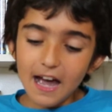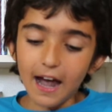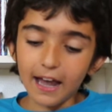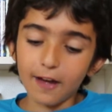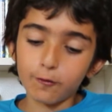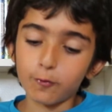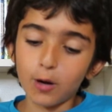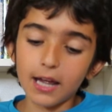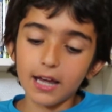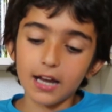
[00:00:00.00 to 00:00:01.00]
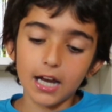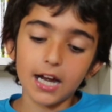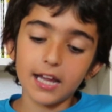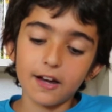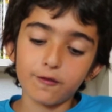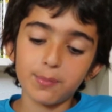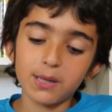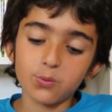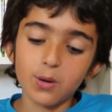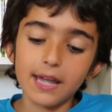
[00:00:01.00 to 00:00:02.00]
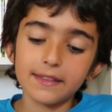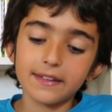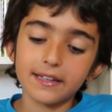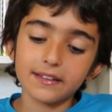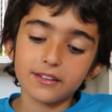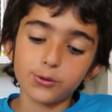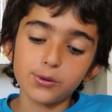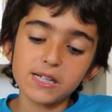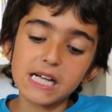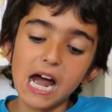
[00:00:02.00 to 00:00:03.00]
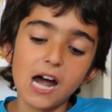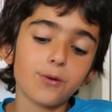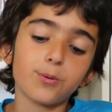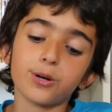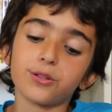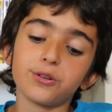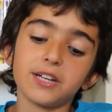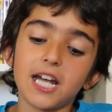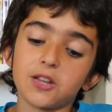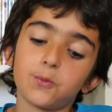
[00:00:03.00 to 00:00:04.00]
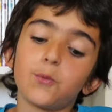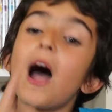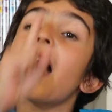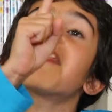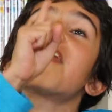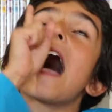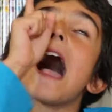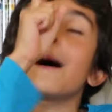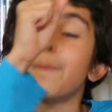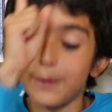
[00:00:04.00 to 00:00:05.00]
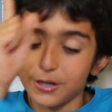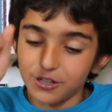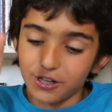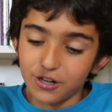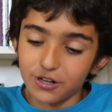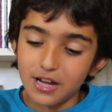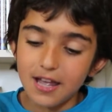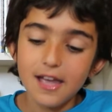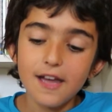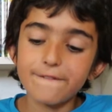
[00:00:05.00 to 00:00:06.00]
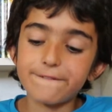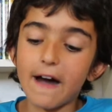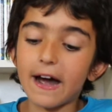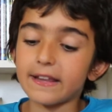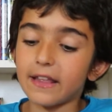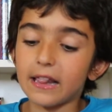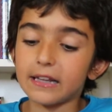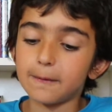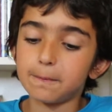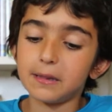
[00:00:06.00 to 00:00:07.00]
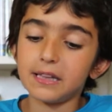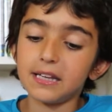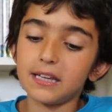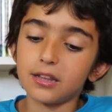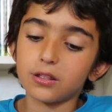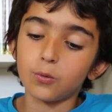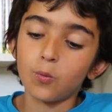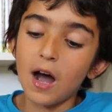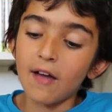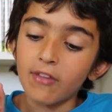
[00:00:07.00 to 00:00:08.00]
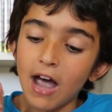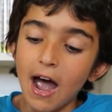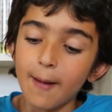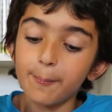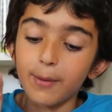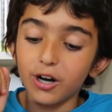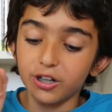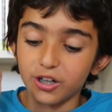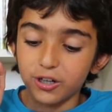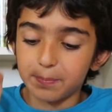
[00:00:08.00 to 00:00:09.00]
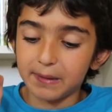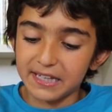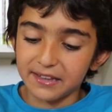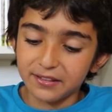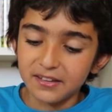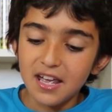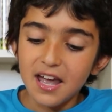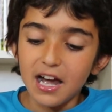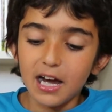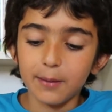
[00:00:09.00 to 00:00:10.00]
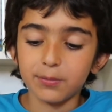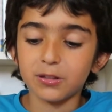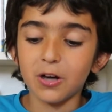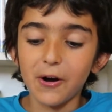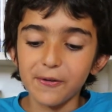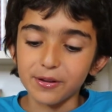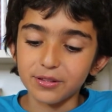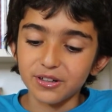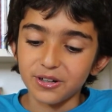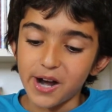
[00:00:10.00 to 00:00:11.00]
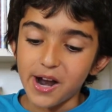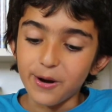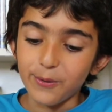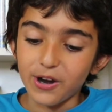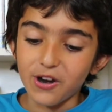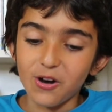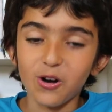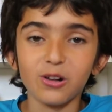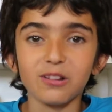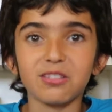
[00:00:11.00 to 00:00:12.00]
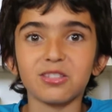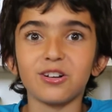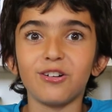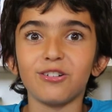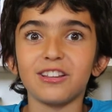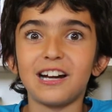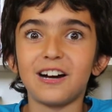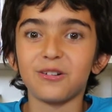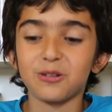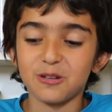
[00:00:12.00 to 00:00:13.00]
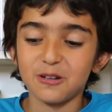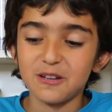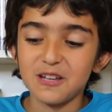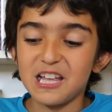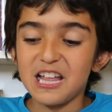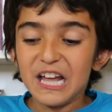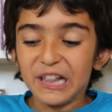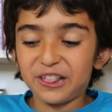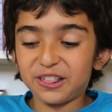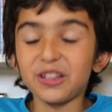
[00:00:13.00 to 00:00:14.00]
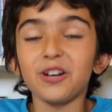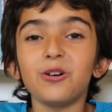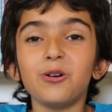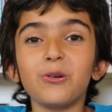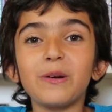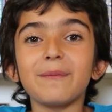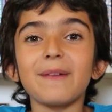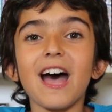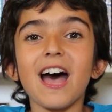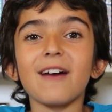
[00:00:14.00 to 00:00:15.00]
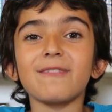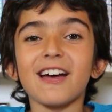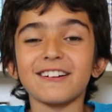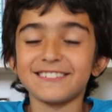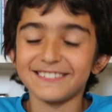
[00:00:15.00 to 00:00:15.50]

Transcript: I have been waiting 3 hours to get 1 hamburger. Finally, please, 1 hamburger, please. I'm sorry, sir. We're all sold out. Zooey, mama!